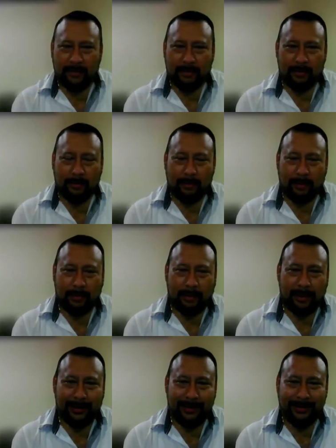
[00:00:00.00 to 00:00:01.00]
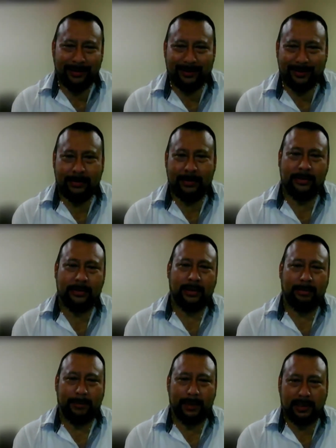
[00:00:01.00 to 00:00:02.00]
Gavin. Good morning, Marlene. It's
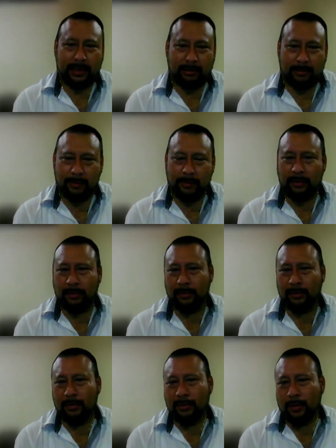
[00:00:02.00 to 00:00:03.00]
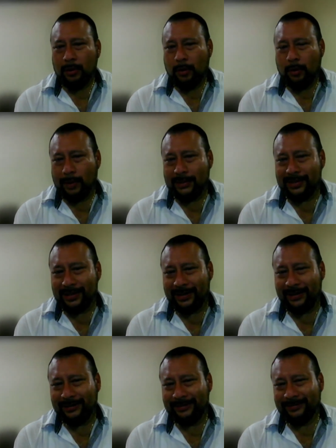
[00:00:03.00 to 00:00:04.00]
a pleasure to be with you once
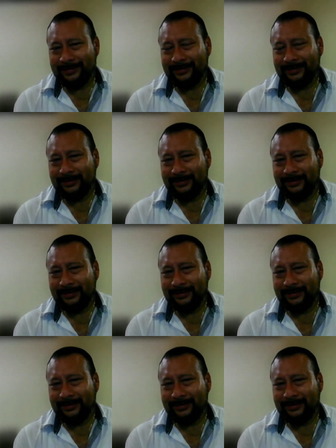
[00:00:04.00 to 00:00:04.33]
again.